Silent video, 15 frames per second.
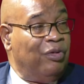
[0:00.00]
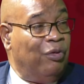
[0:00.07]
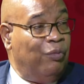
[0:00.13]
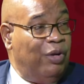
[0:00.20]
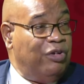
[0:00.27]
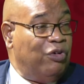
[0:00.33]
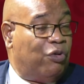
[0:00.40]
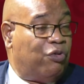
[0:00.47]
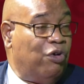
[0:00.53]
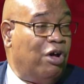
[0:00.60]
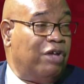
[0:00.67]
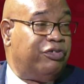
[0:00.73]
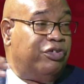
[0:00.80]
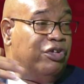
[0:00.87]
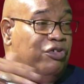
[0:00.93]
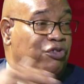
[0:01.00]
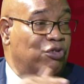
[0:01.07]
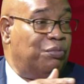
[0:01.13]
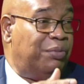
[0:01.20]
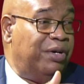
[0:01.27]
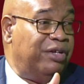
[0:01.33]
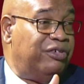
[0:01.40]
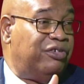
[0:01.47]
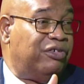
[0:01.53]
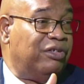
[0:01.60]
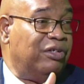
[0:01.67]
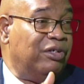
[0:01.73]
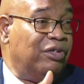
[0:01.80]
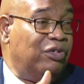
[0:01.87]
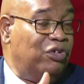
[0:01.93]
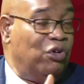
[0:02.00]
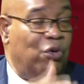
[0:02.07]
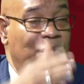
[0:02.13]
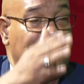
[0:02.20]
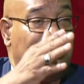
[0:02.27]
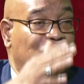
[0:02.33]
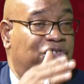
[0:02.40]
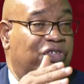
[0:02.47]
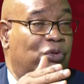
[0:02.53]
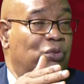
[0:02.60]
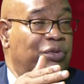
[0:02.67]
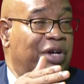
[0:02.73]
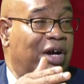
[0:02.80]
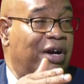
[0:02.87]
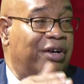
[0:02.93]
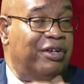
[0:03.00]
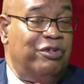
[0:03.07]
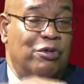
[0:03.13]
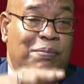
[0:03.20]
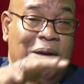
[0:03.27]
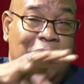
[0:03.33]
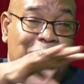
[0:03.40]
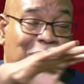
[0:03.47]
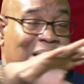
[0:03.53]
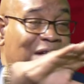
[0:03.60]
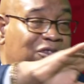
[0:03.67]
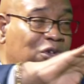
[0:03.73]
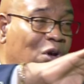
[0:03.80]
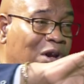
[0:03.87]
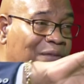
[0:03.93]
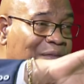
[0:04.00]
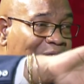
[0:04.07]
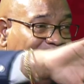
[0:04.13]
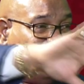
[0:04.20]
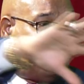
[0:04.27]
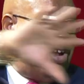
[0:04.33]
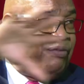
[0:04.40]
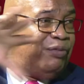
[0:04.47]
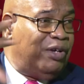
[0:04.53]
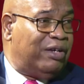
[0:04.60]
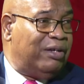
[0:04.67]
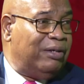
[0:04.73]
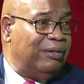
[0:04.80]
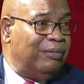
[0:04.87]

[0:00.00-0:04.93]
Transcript: When you cross the new bridge, you go into Schoonard and you bypass all of that traffic